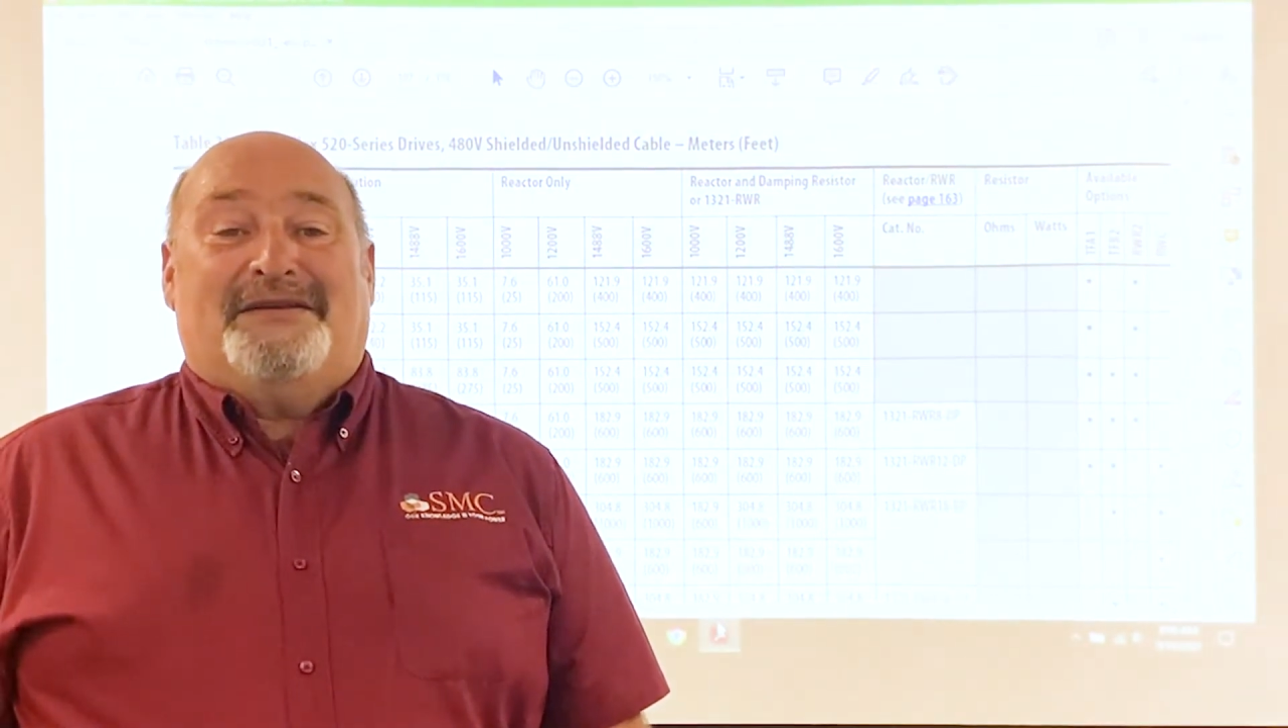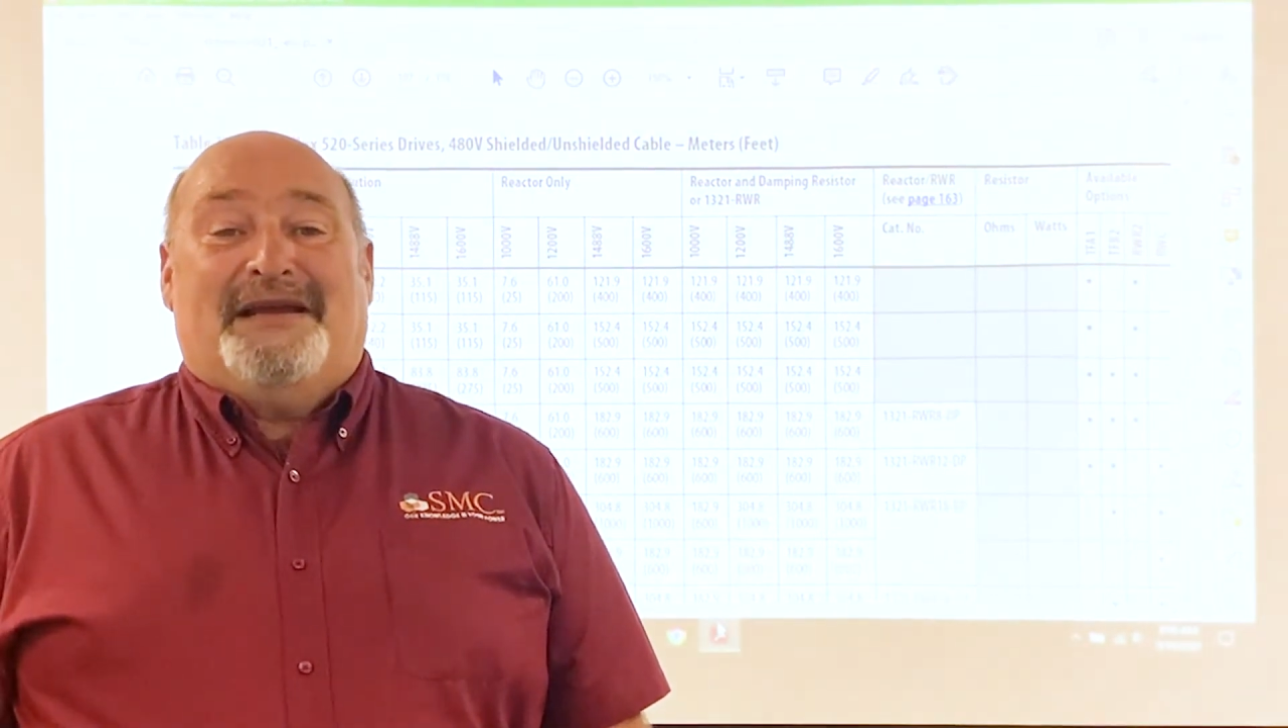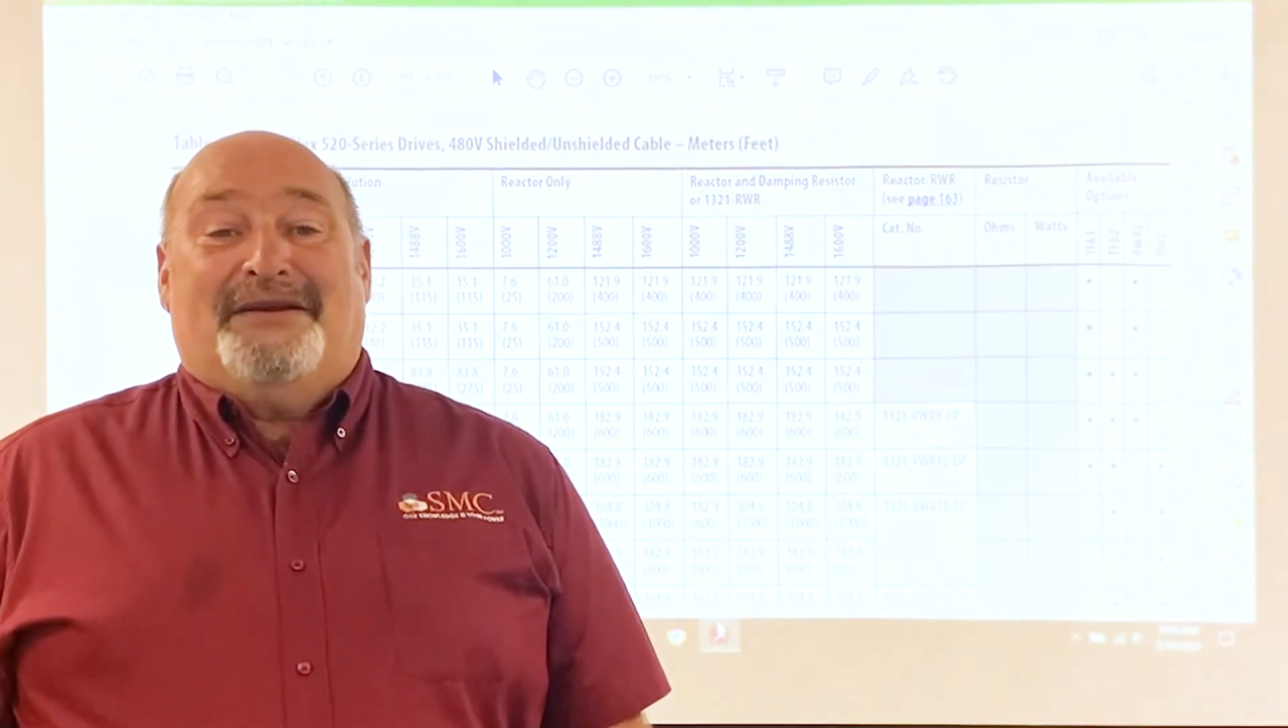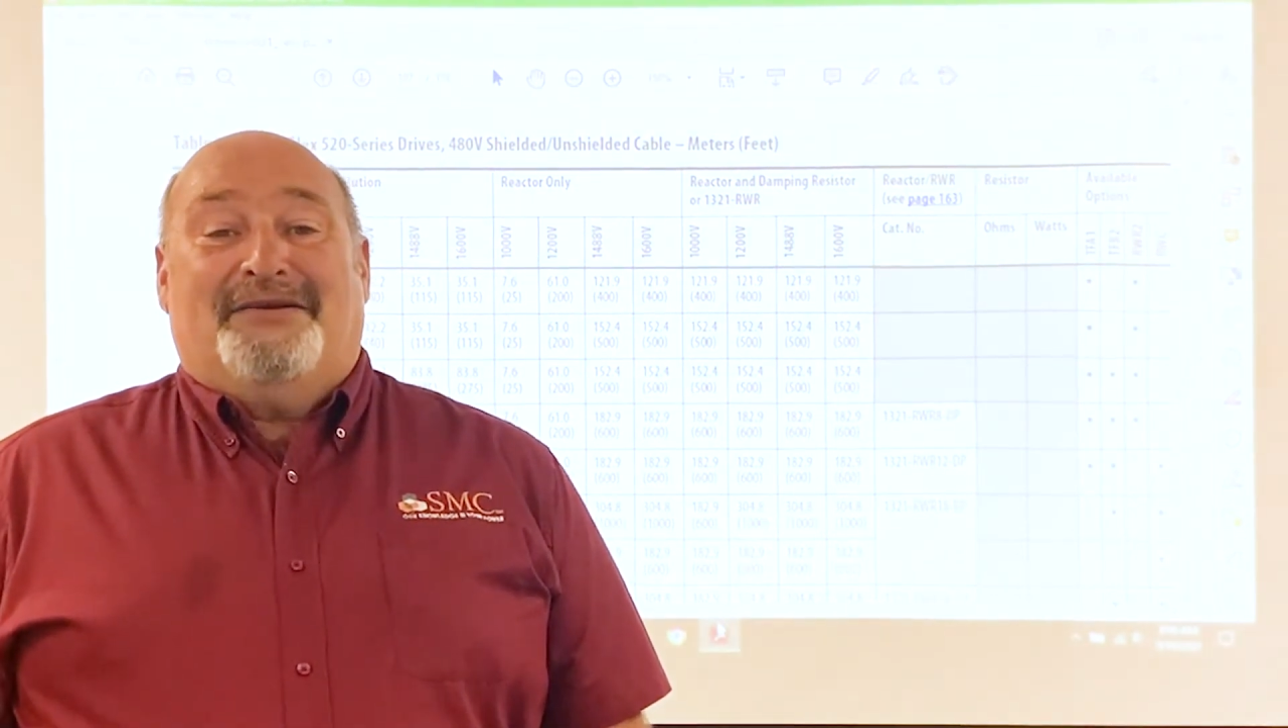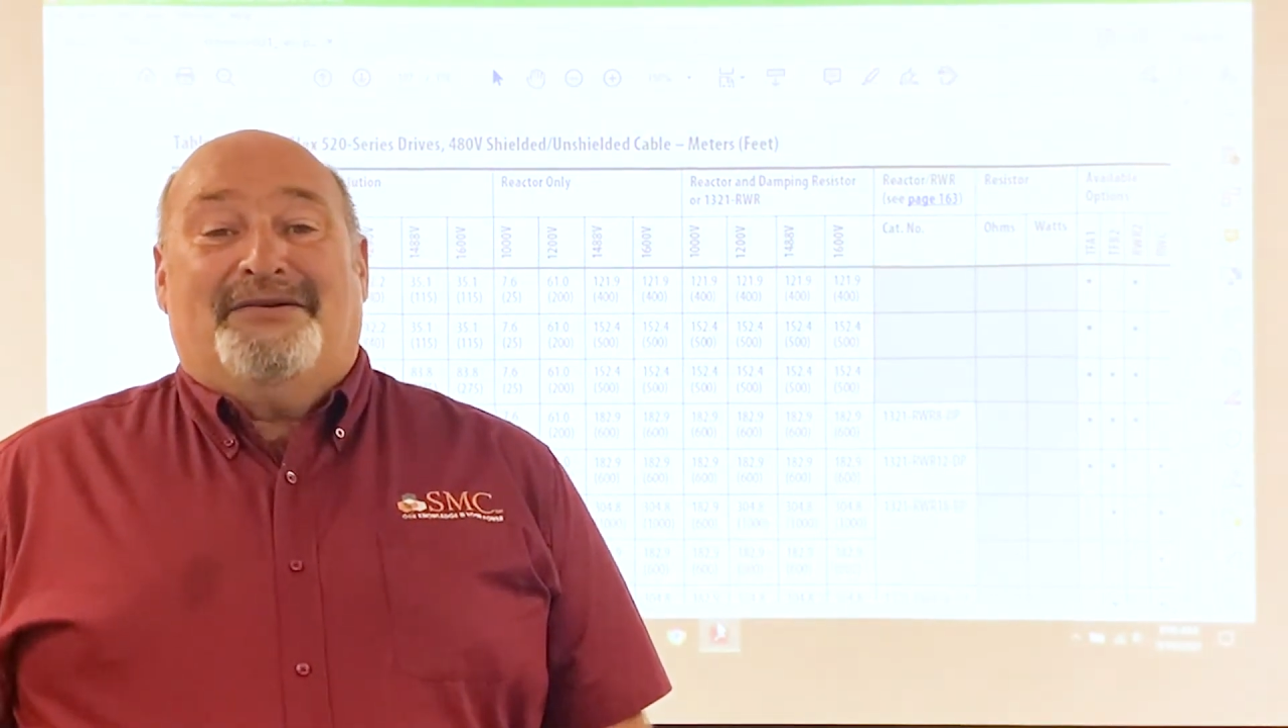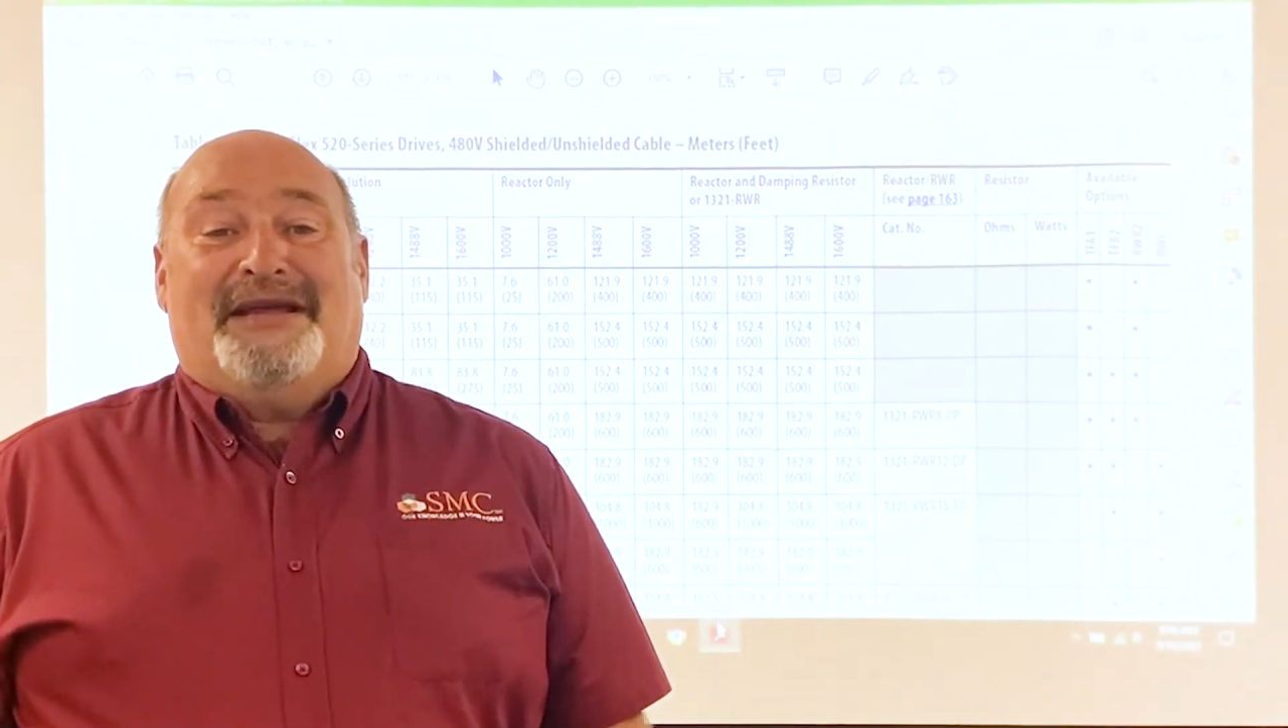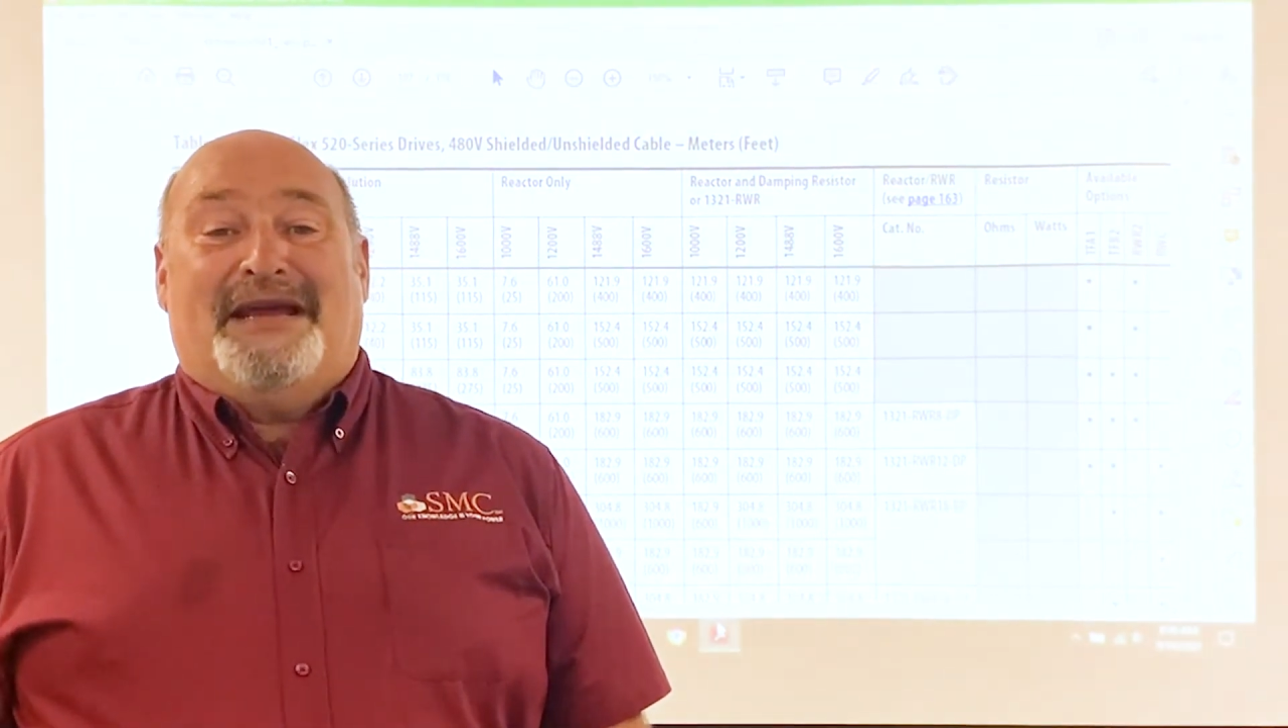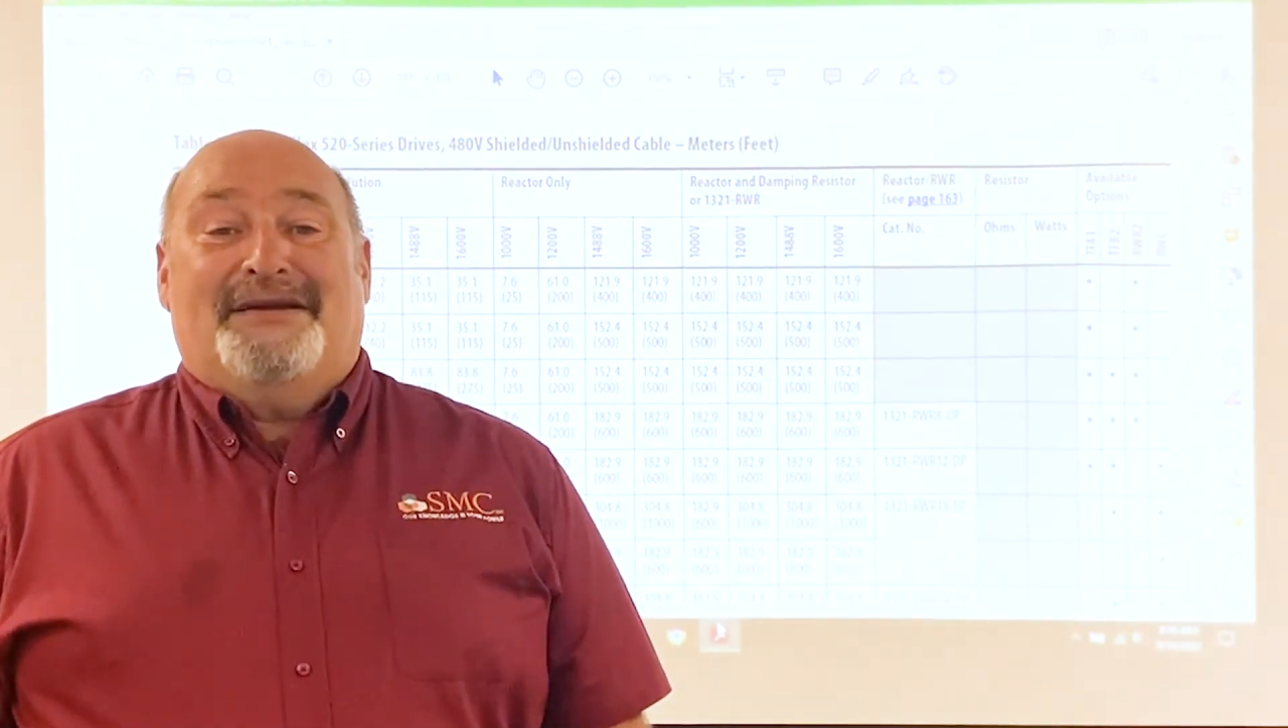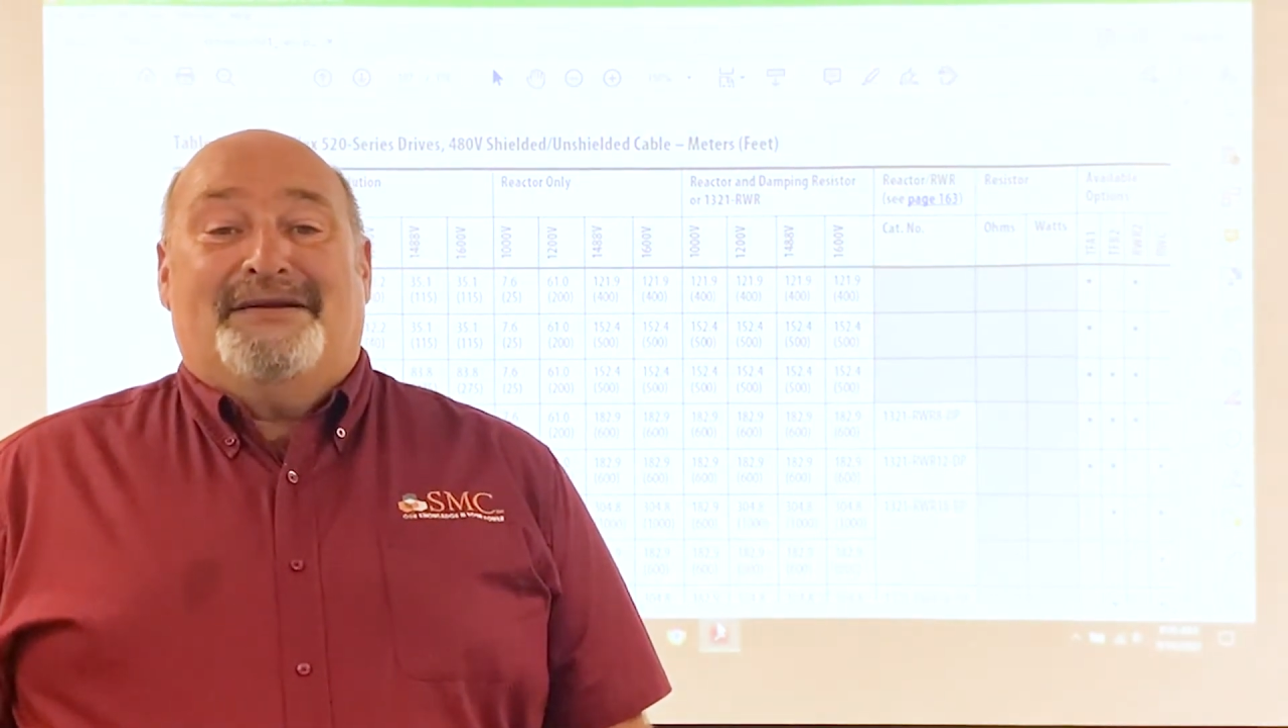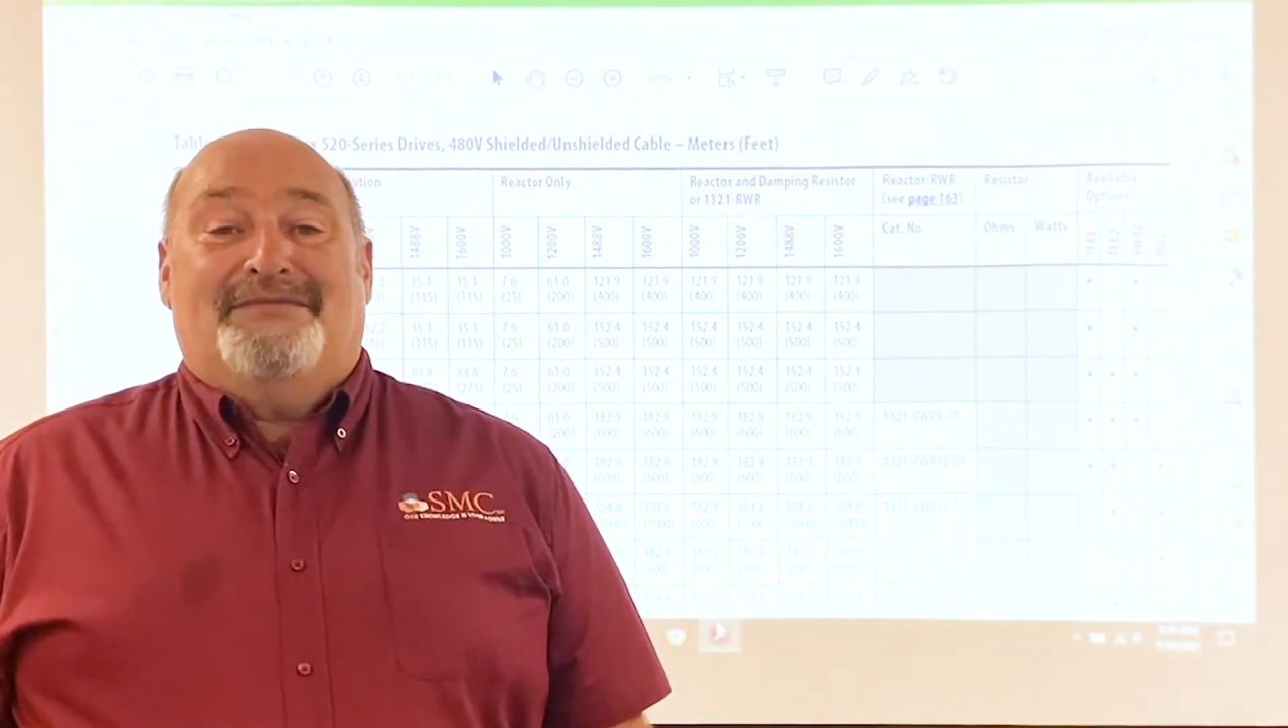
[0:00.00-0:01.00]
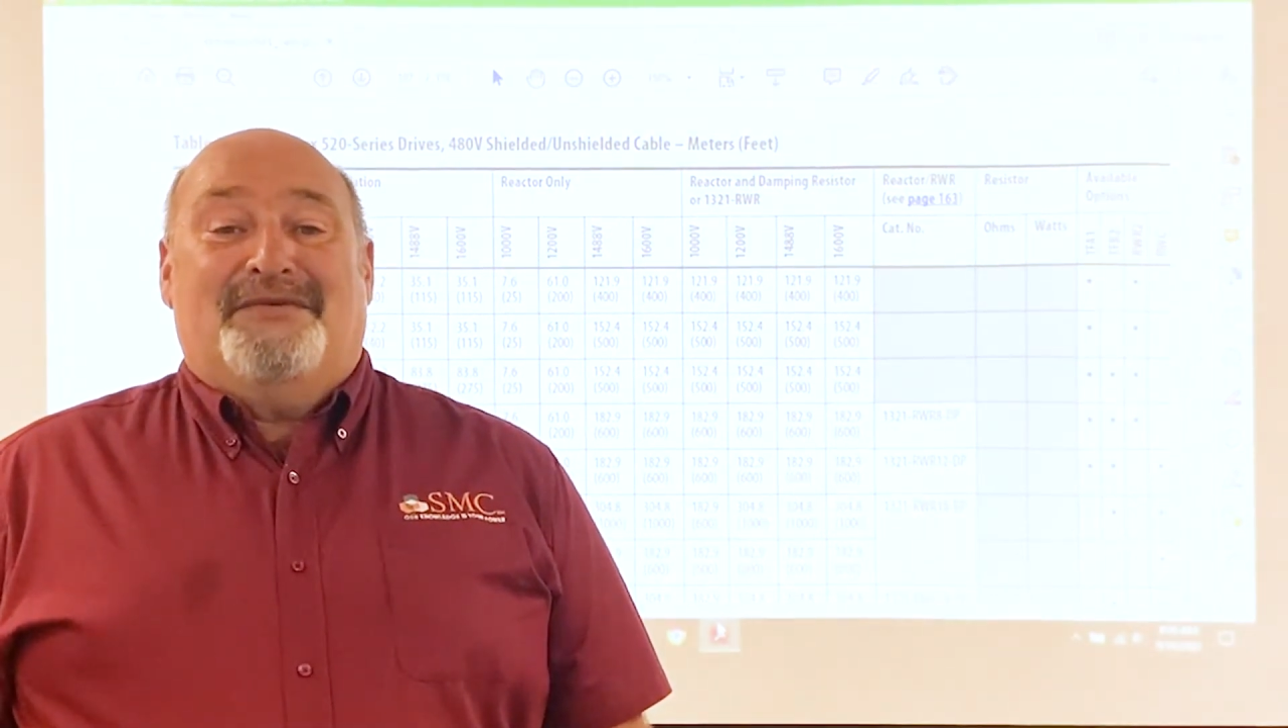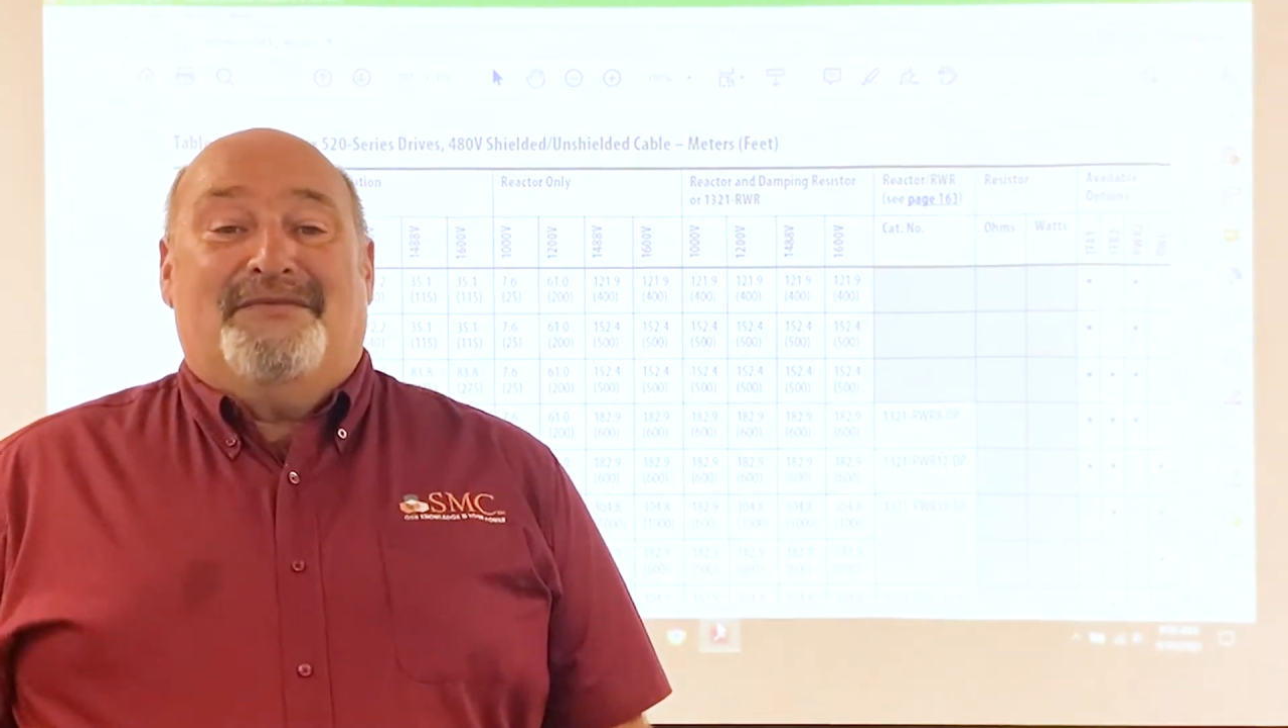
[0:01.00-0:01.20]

technical data of the